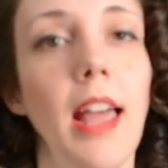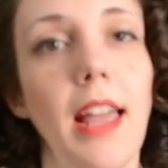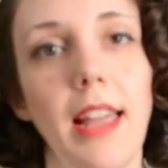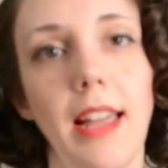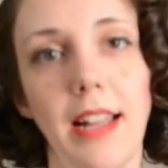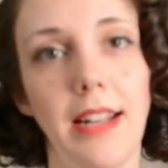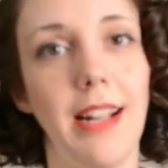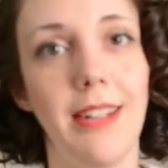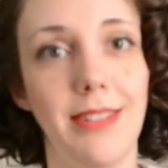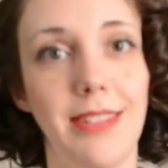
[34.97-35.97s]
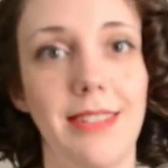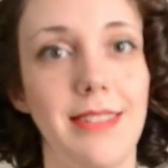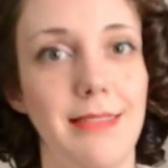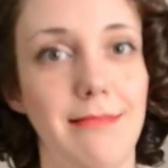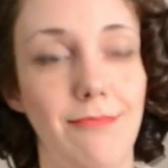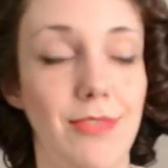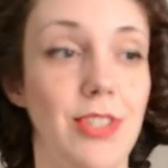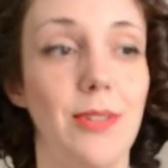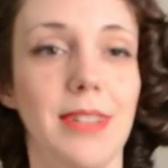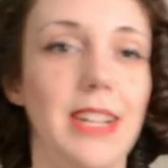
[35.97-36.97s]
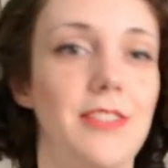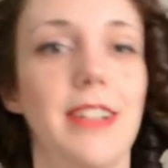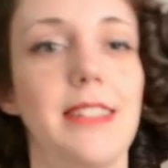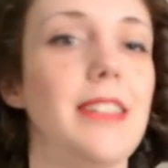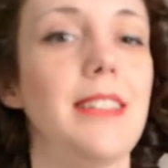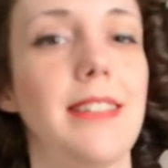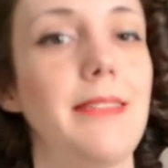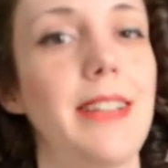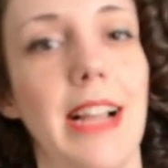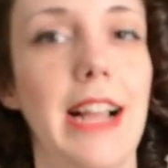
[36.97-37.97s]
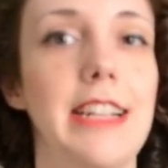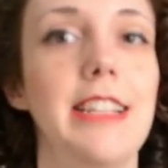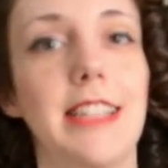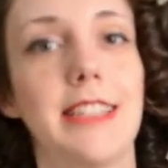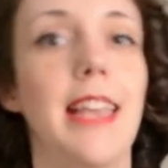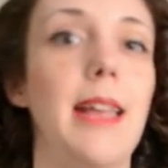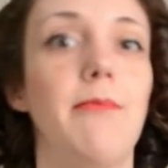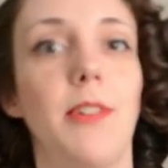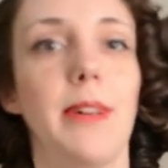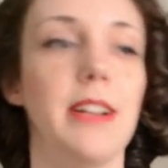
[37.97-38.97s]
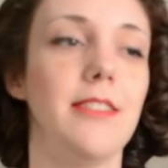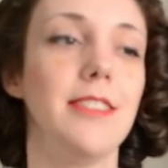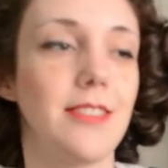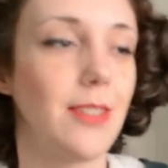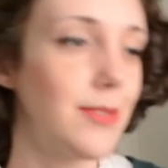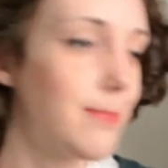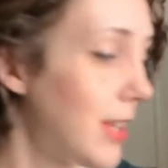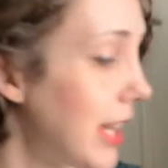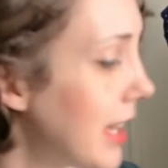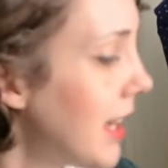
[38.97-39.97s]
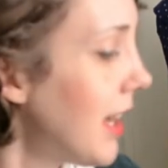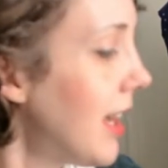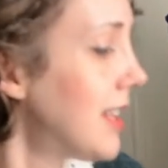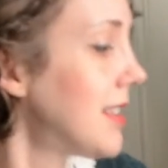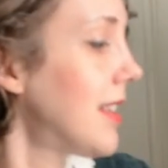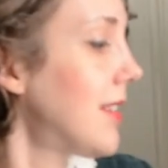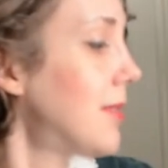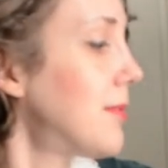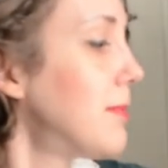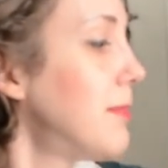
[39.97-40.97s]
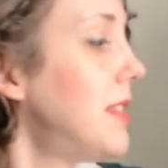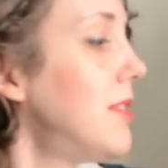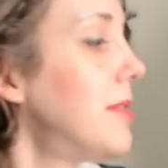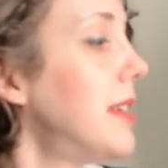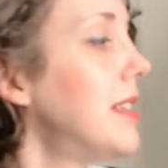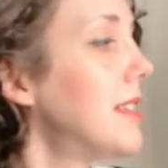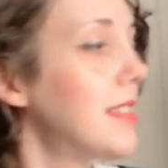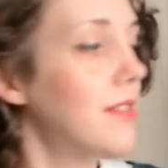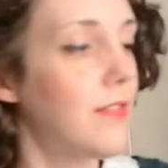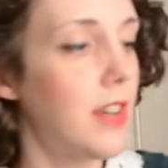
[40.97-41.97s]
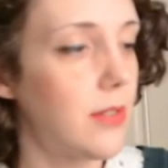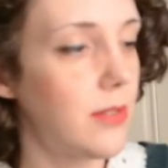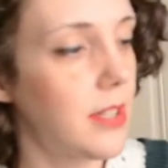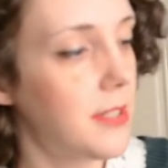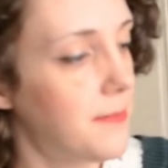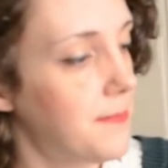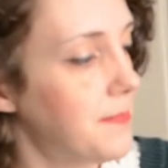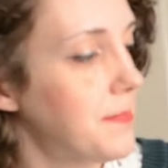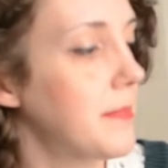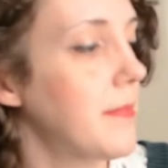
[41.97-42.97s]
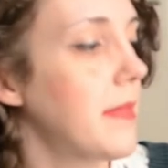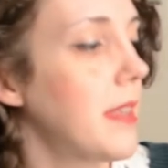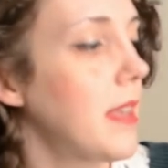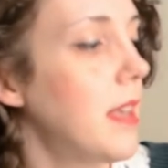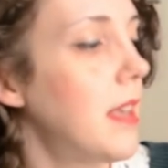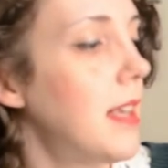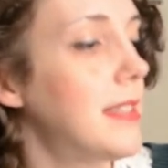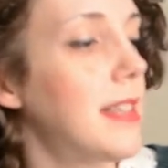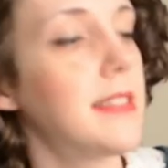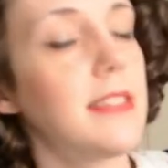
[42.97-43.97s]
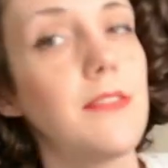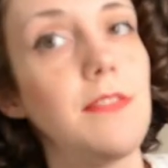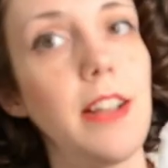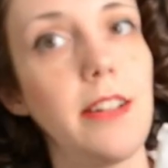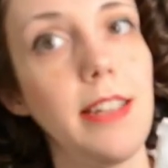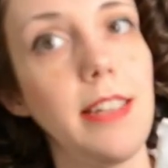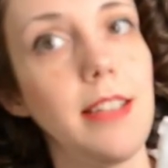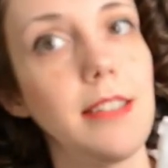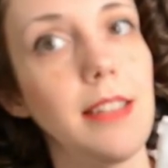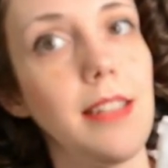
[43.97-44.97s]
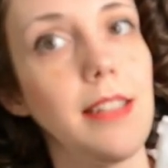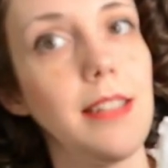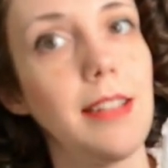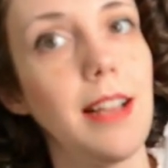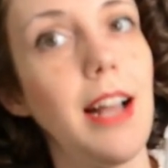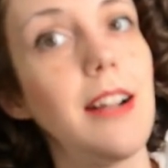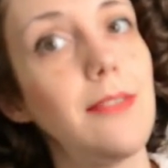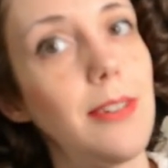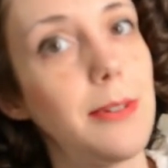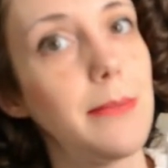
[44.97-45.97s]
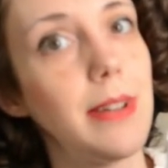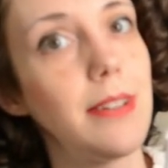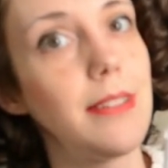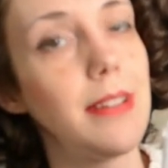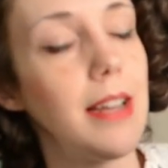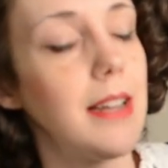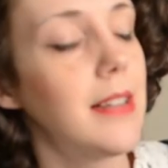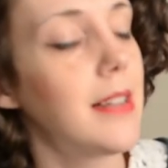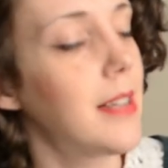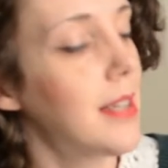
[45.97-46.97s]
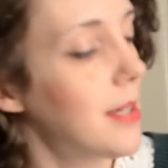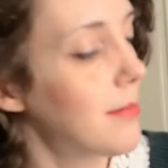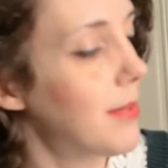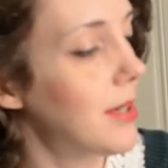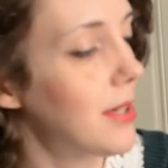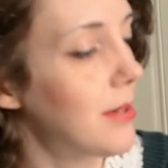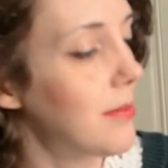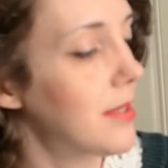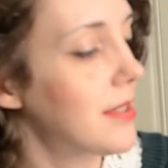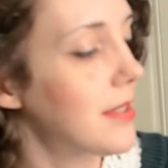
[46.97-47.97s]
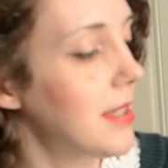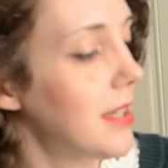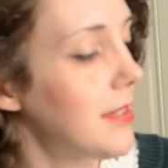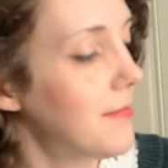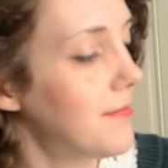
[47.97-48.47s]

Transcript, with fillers: and I just sewed like crazy. So like, I need this cape for winter. It's so pretty. So we'll be doing this Vogue. It says it's very easy. I don't know about that, but we'll see.